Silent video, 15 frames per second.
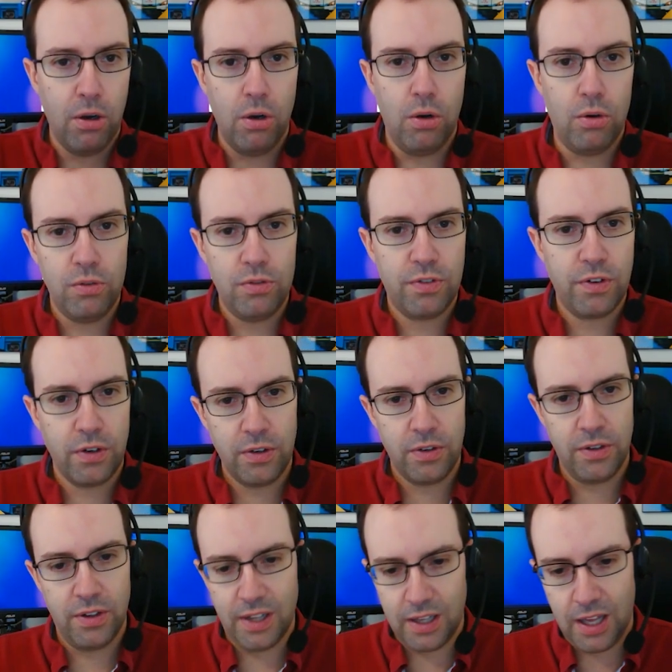
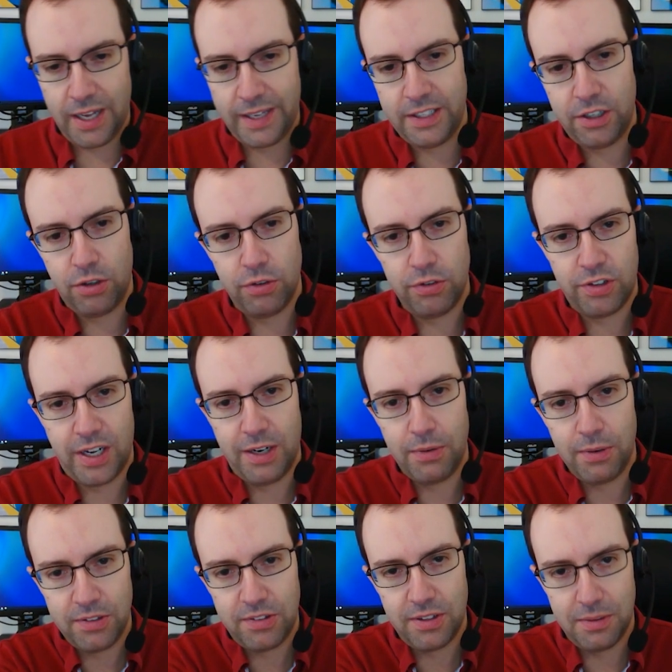over the line that goes to
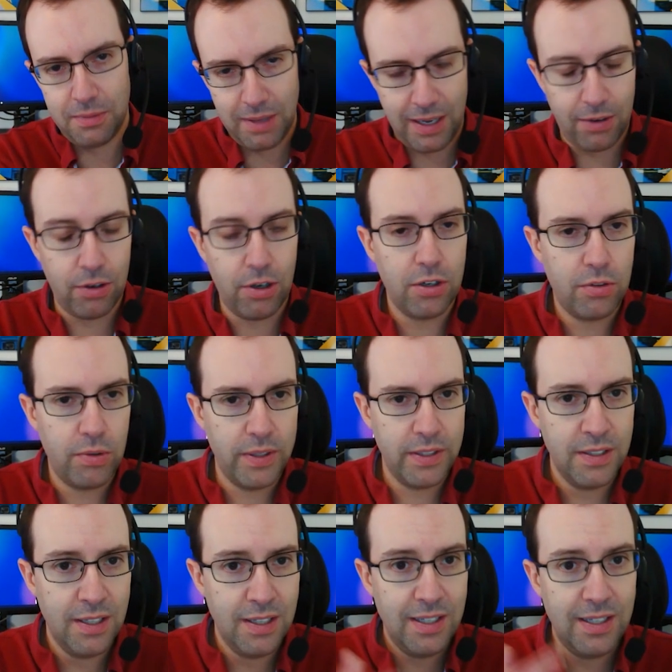Iris and Algonquin,